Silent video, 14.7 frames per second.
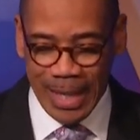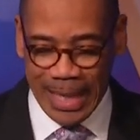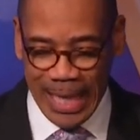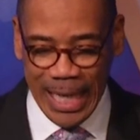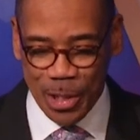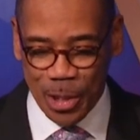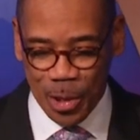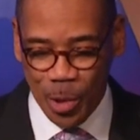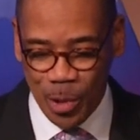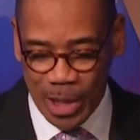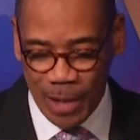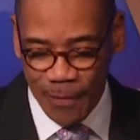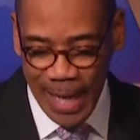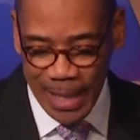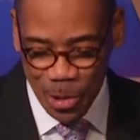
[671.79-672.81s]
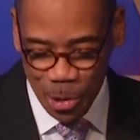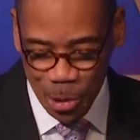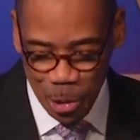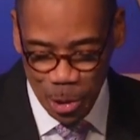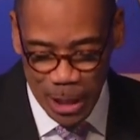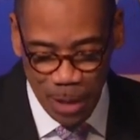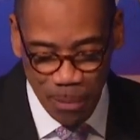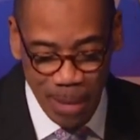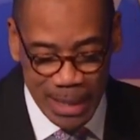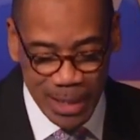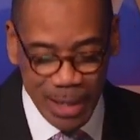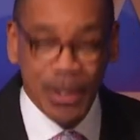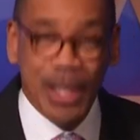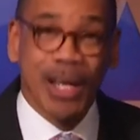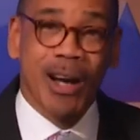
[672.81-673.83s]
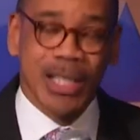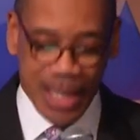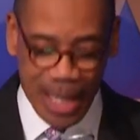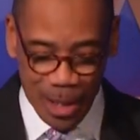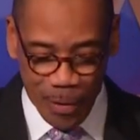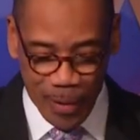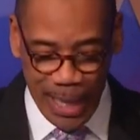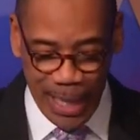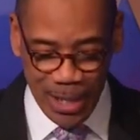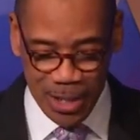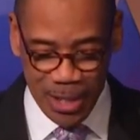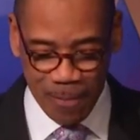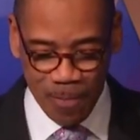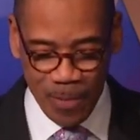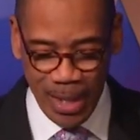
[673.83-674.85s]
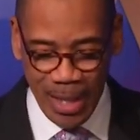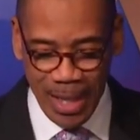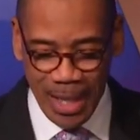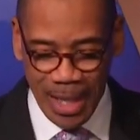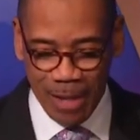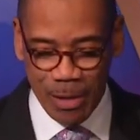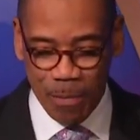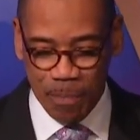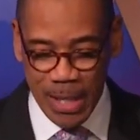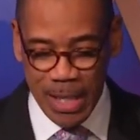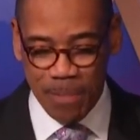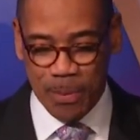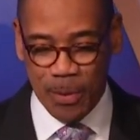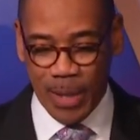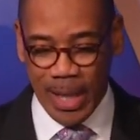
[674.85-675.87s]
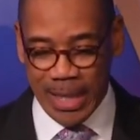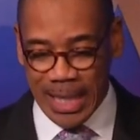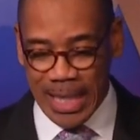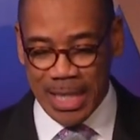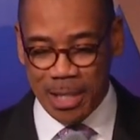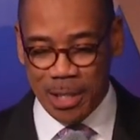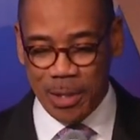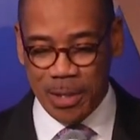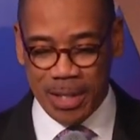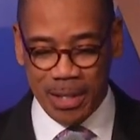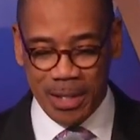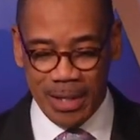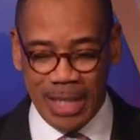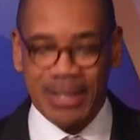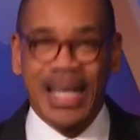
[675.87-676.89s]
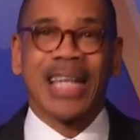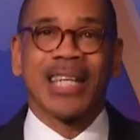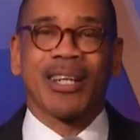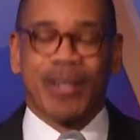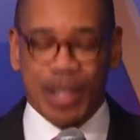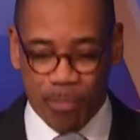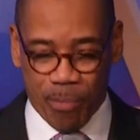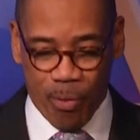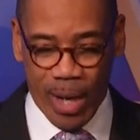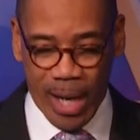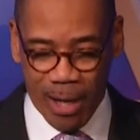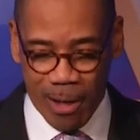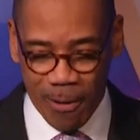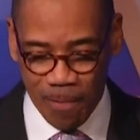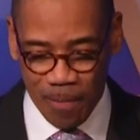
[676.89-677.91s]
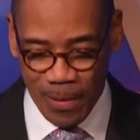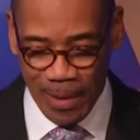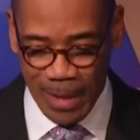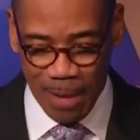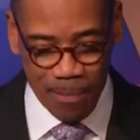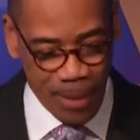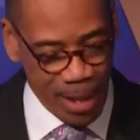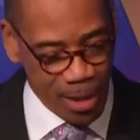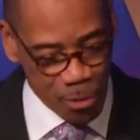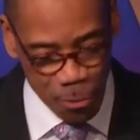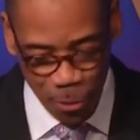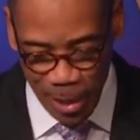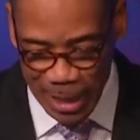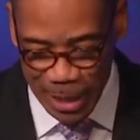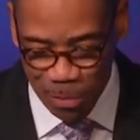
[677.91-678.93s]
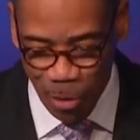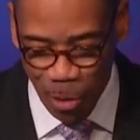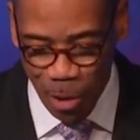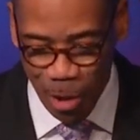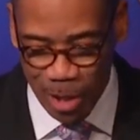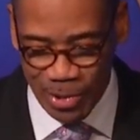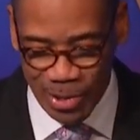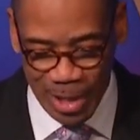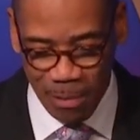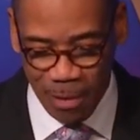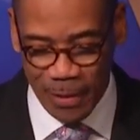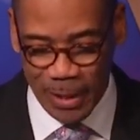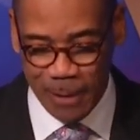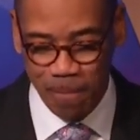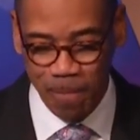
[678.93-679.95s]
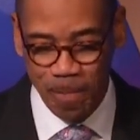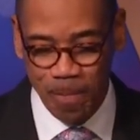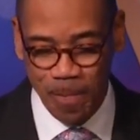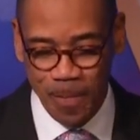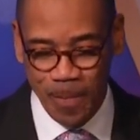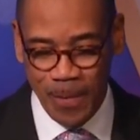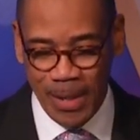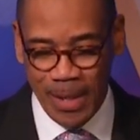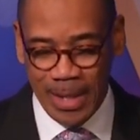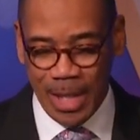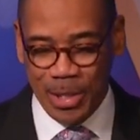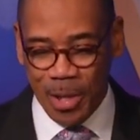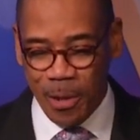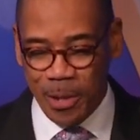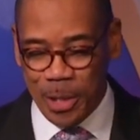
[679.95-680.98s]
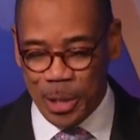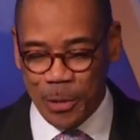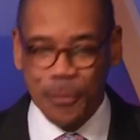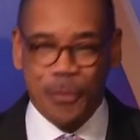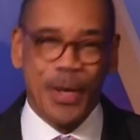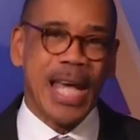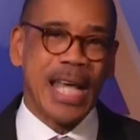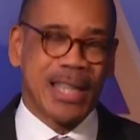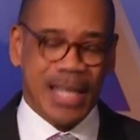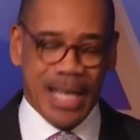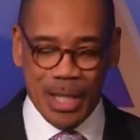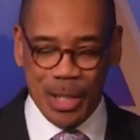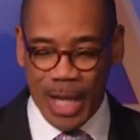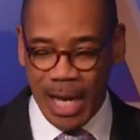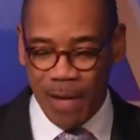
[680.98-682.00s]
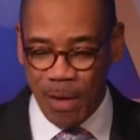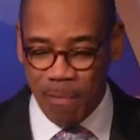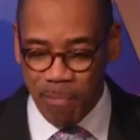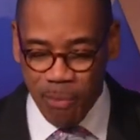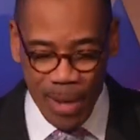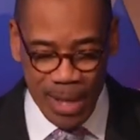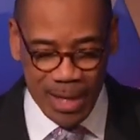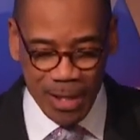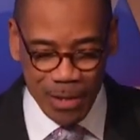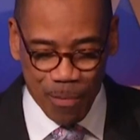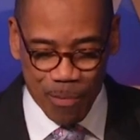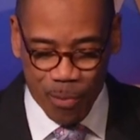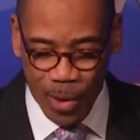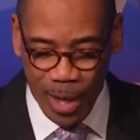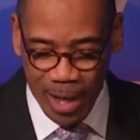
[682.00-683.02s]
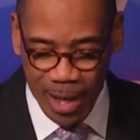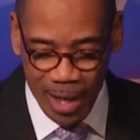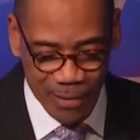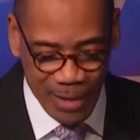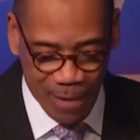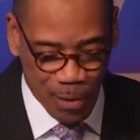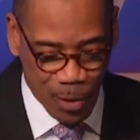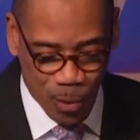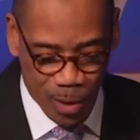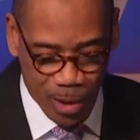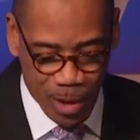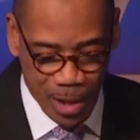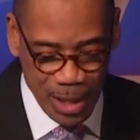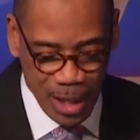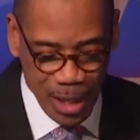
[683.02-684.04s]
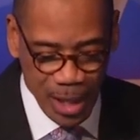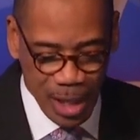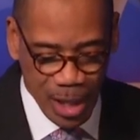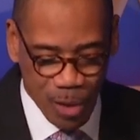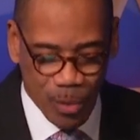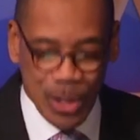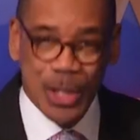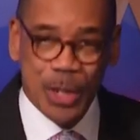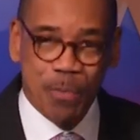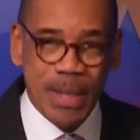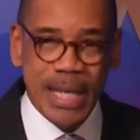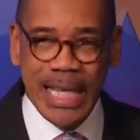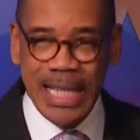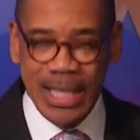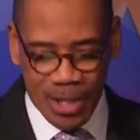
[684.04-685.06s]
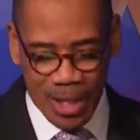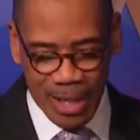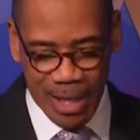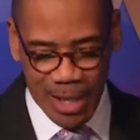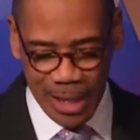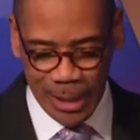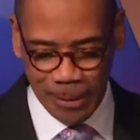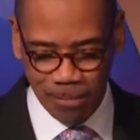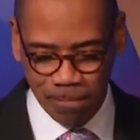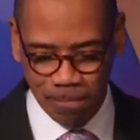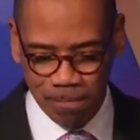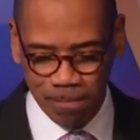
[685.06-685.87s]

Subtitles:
The King Jehoshaphat stood in the midst of the large congregation of the people and uttered this eloquent prayer. I paraphrase more some of it. This earnest faith and this every breath of the prayer and every word was speaking to God.